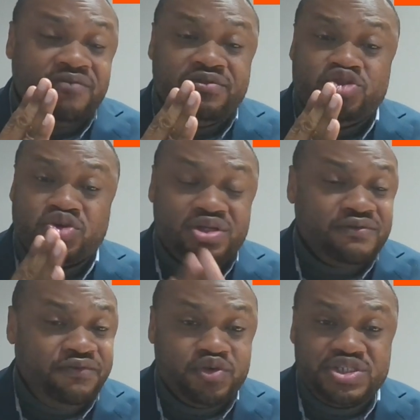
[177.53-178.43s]
During the
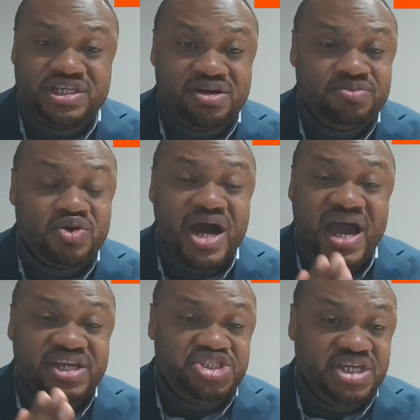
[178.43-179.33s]
first term, the
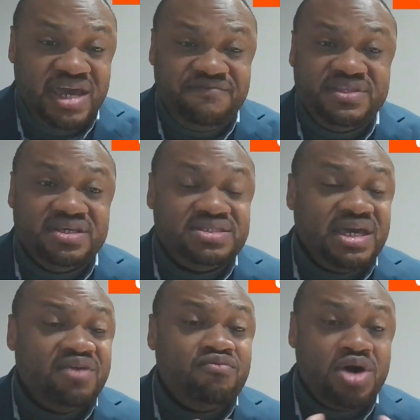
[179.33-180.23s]
IGF did
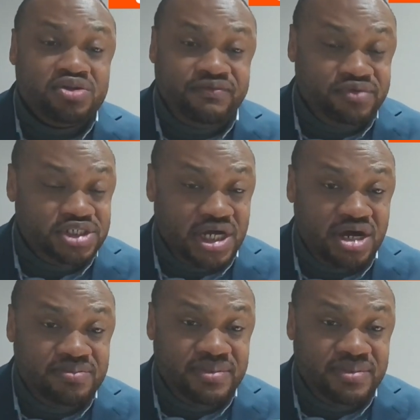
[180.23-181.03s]
a wonderful job